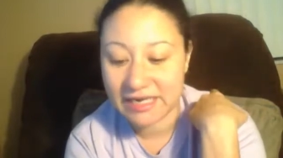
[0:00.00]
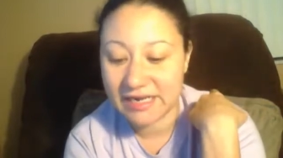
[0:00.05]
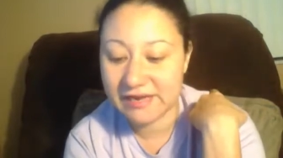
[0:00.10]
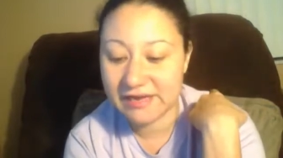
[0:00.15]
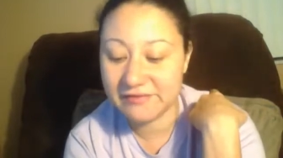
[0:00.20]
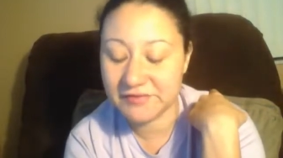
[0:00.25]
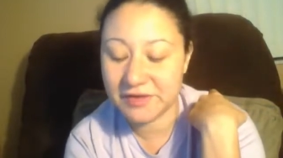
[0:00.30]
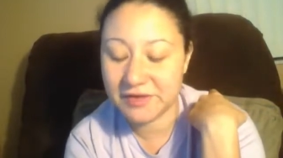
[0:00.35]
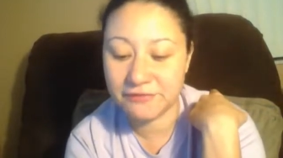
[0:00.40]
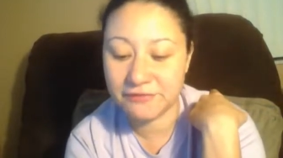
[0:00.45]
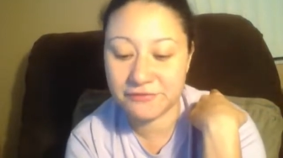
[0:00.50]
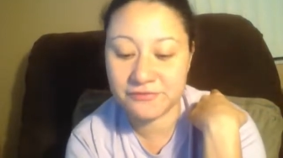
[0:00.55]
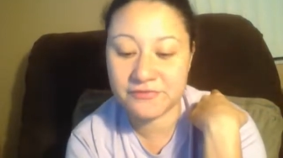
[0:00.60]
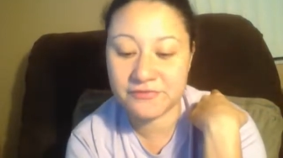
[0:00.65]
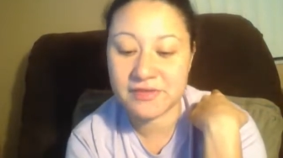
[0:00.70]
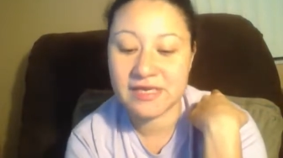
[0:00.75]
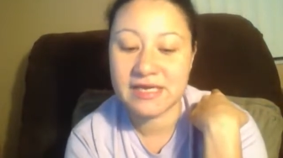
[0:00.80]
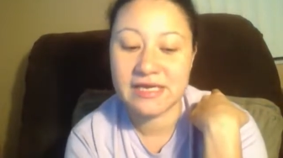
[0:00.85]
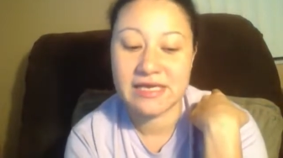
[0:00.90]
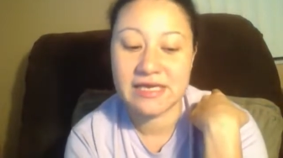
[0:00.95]
even
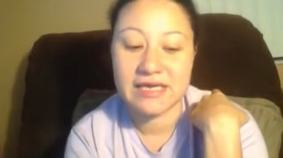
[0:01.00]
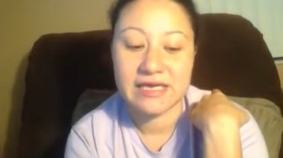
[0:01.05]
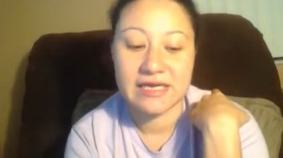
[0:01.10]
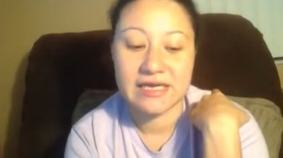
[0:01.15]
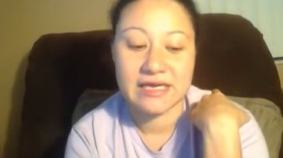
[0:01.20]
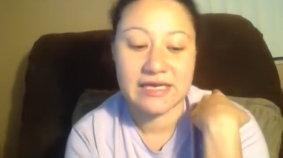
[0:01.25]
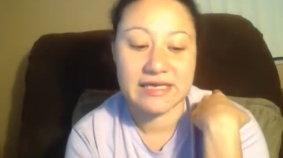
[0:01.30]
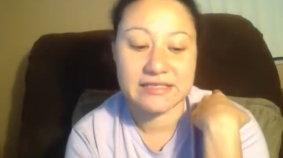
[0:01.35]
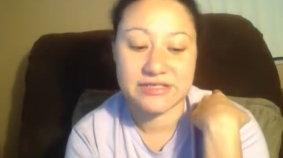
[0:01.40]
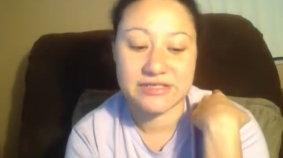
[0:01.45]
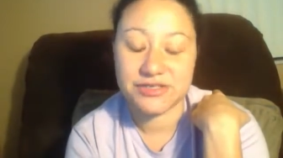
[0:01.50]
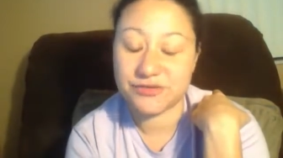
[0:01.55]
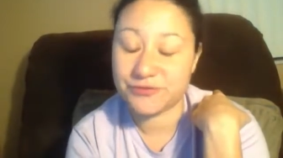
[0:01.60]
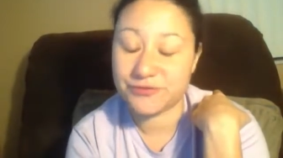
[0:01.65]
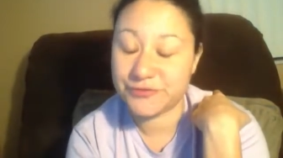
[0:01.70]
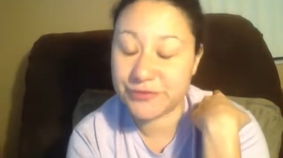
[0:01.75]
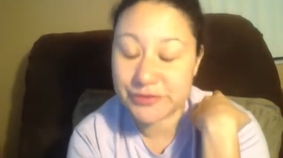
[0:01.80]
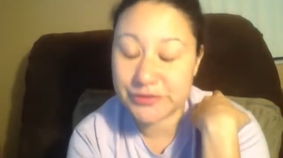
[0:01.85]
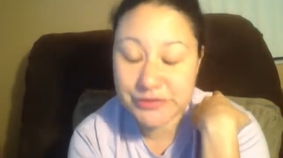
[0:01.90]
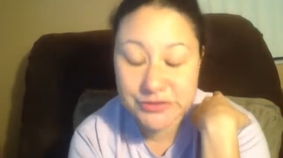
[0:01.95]
if it's your
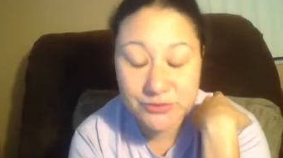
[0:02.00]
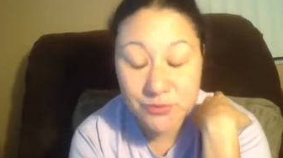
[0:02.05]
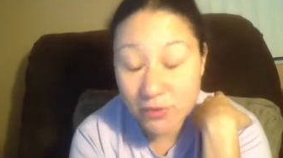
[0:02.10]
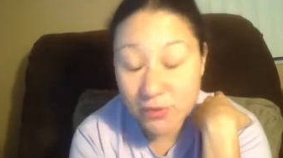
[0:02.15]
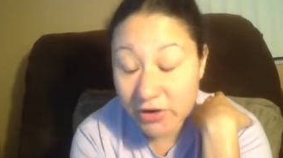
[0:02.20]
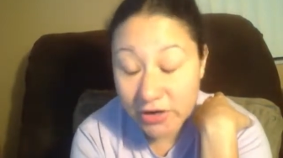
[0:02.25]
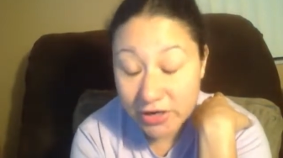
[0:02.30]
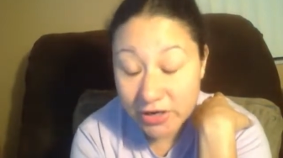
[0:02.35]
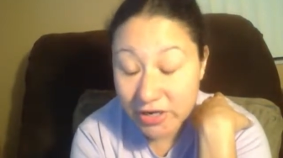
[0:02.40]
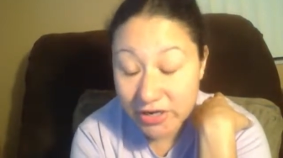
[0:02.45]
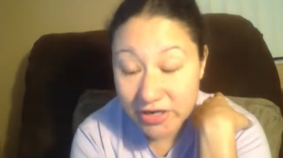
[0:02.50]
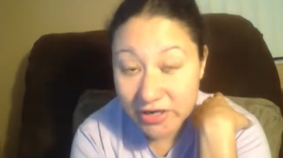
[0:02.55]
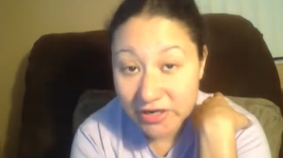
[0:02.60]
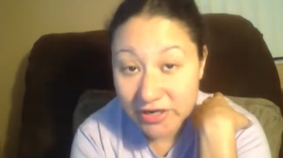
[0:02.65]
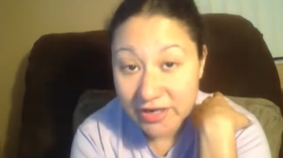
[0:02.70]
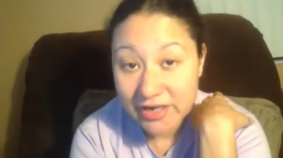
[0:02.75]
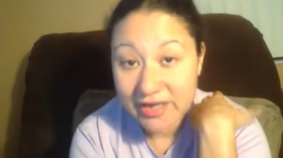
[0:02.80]
first work,